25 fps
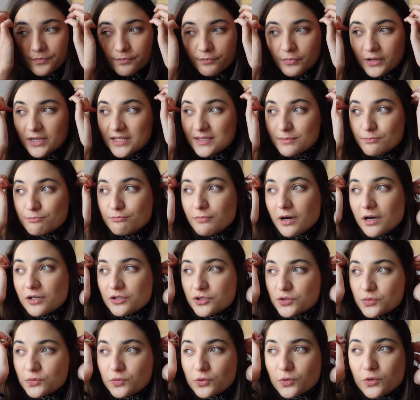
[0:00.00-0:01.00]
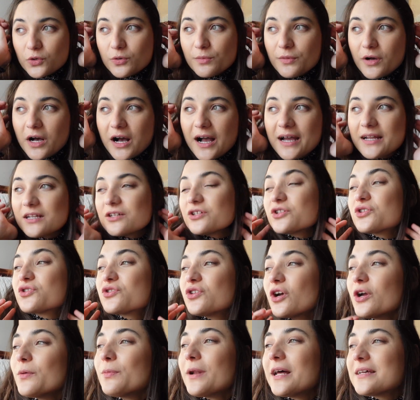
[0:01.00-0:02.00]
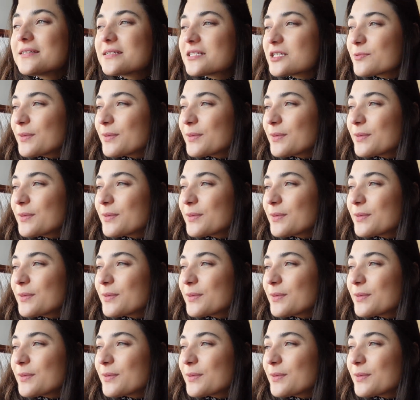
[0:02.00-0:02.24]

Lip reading: but it's much warmer, and it's so pleasant